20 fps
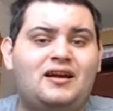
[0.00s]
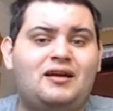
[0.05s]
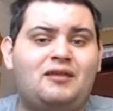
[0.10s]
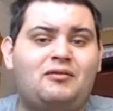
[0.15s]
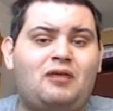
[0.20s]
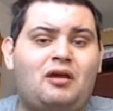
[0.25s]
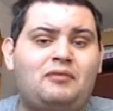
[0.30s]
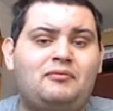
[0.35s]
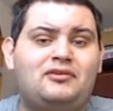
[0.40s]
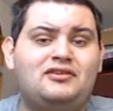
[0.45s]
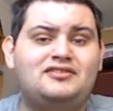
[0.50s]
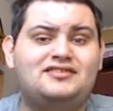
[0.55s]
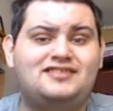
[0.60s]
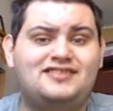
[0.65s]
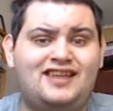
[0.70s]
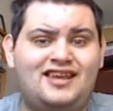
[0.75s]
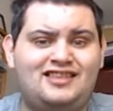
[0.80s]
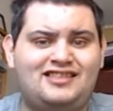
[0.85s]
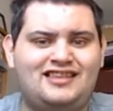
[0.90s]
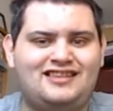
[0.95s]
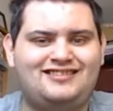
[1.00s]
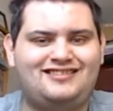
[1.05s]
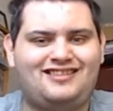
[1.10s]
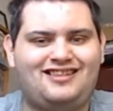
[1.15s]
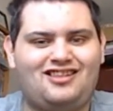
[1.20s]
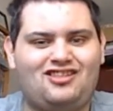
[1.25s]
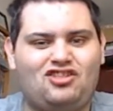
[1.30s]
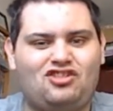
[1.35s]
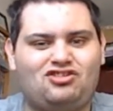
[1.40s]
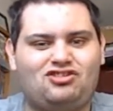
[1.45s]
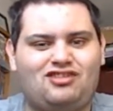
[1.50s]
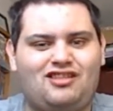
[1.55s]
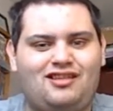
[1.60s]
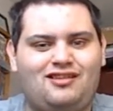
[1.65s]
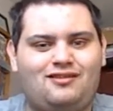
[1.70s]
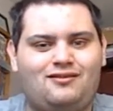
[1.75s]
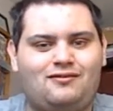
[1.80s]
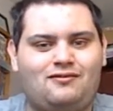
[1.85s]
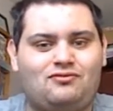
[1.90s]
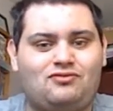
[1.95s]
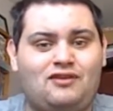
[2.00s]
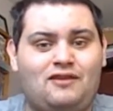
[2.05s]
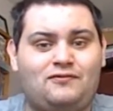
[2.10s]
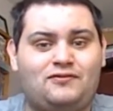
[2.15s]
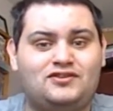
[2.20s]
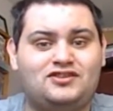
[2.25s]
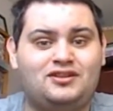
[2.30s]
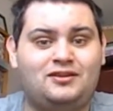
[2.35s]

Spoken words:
I will say that for